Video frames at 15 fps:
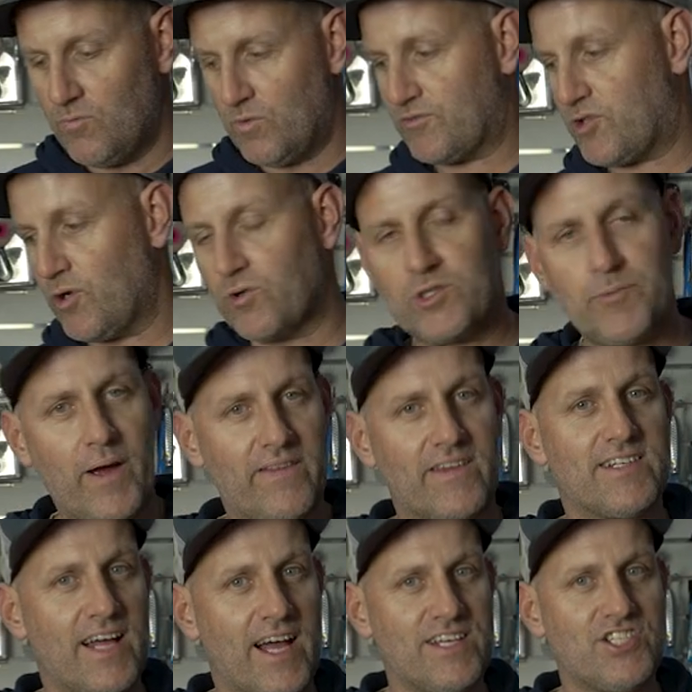We've talked about
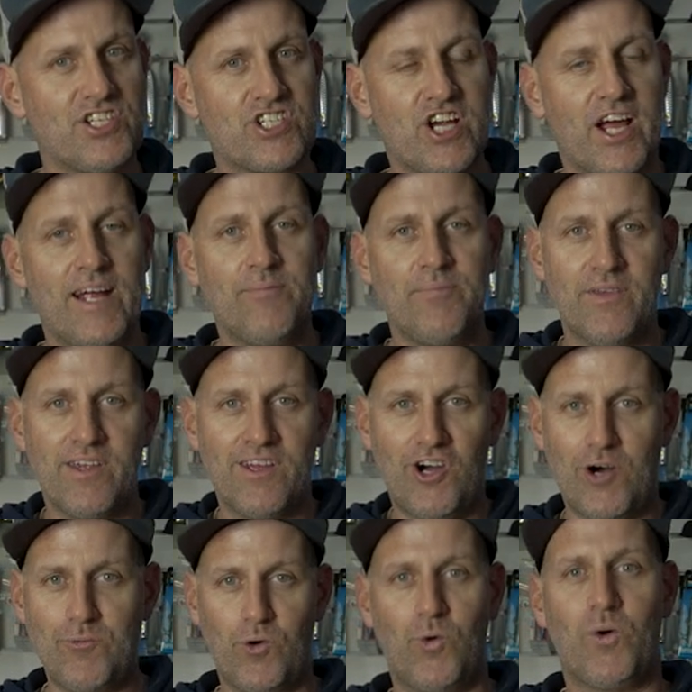the daisy chain.
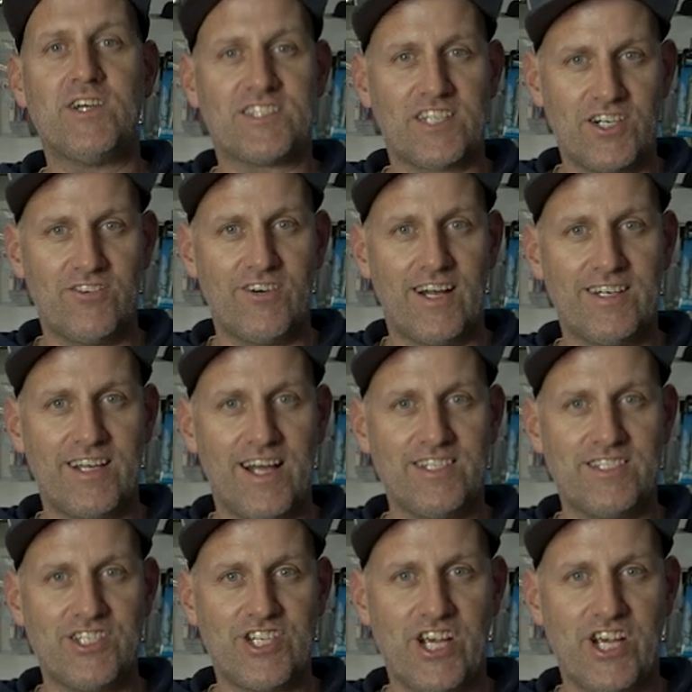I'm always going to run daisy